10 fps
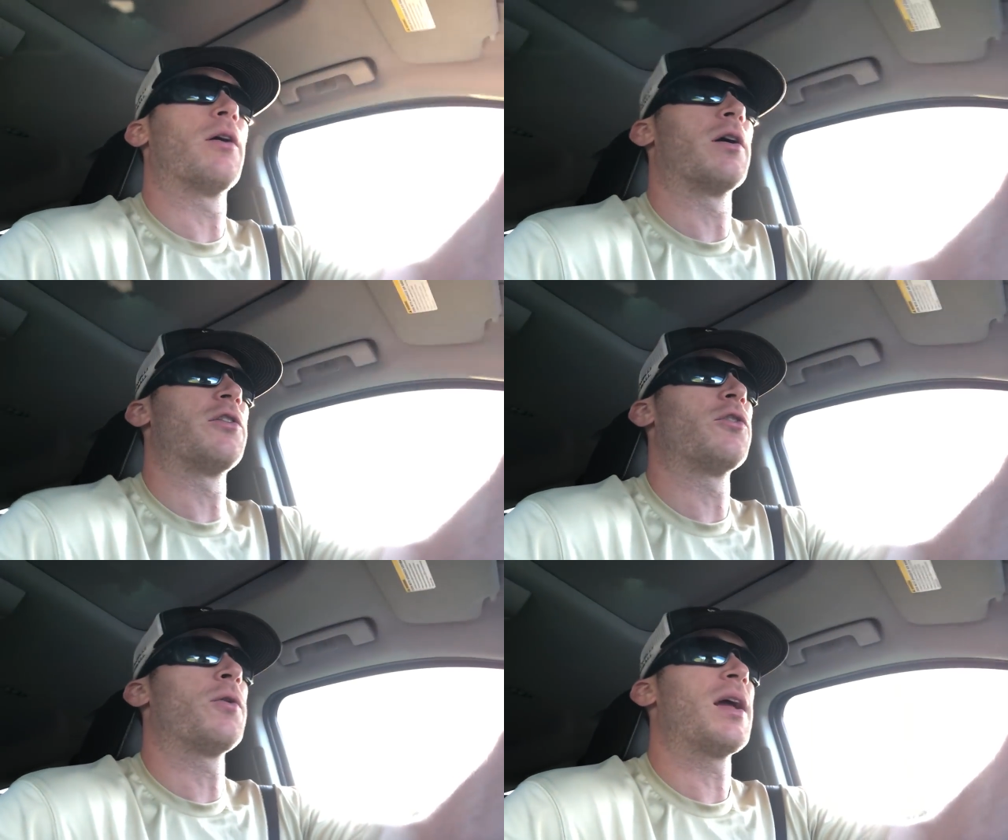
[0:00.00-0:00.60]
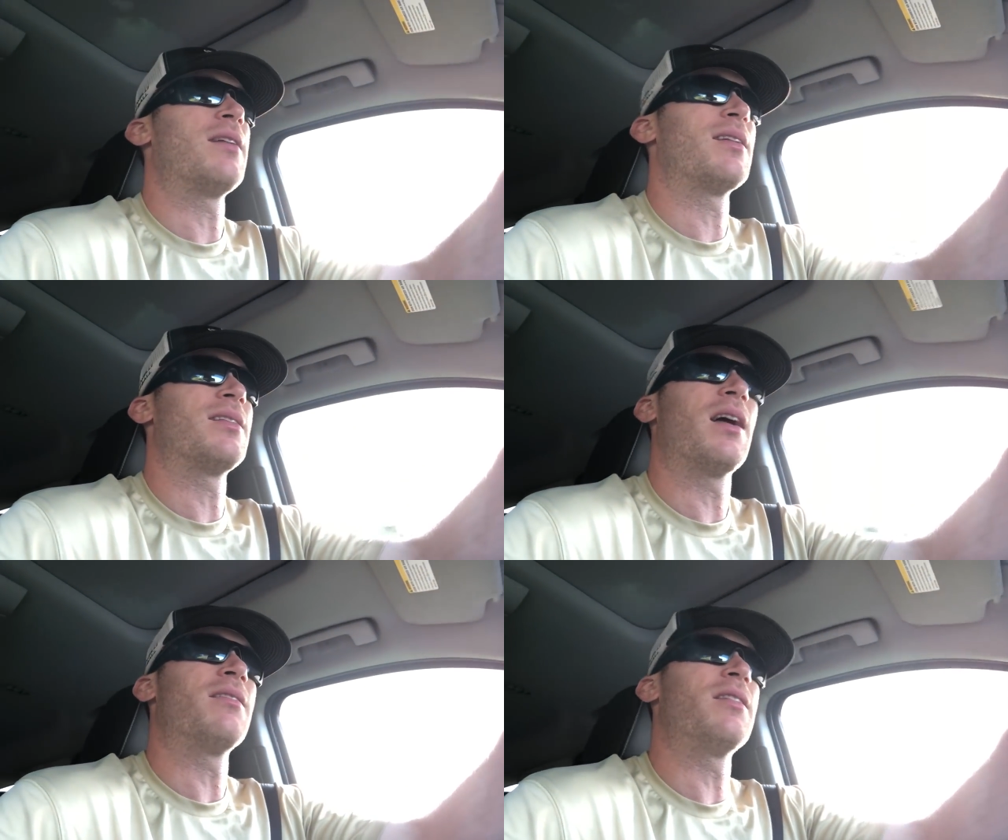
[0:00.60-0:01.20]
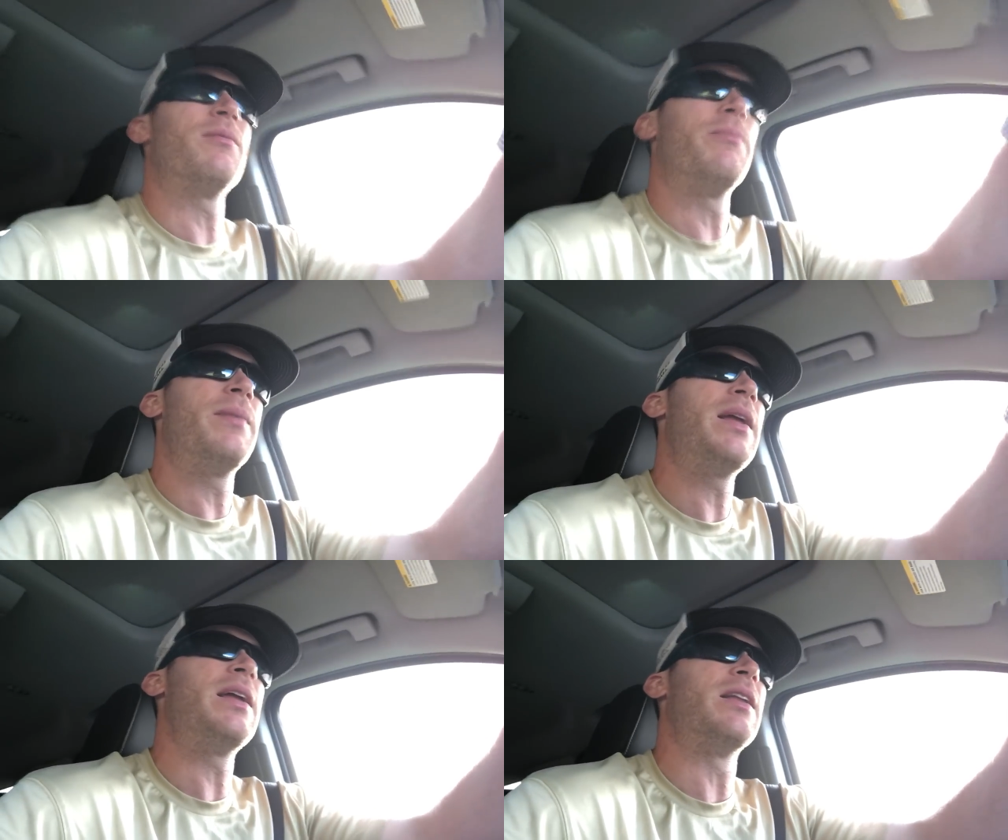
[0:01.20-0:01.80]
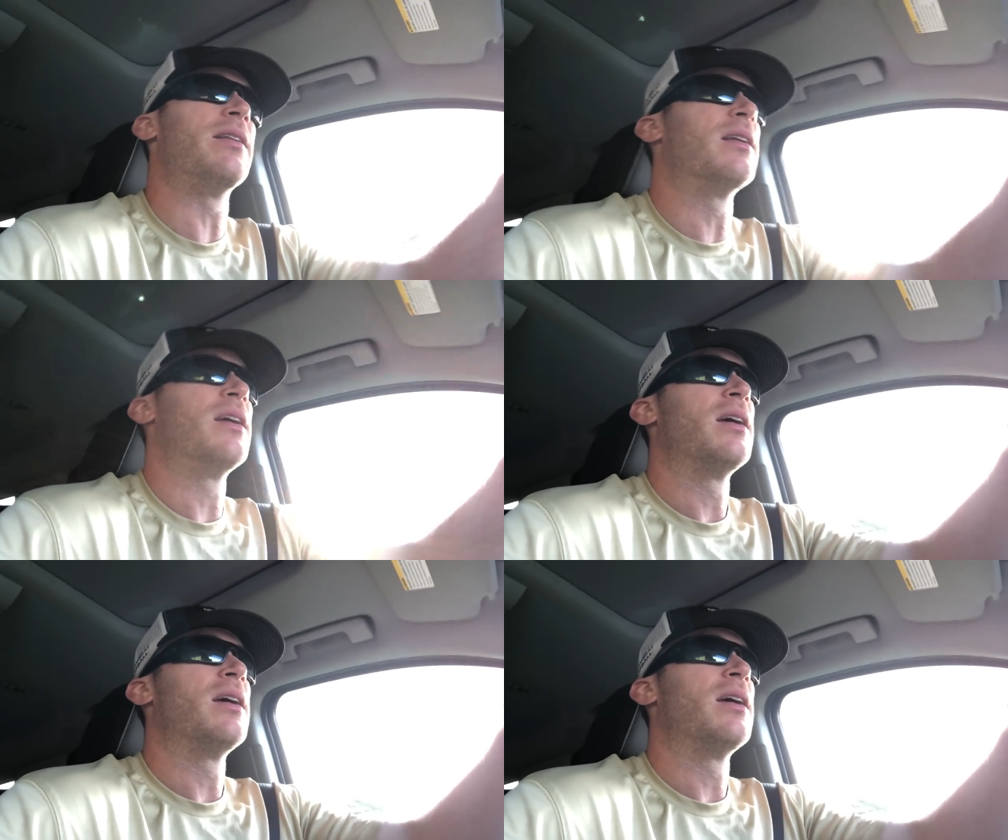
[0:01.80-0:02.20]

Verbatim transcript: or a showcase that doesn't mean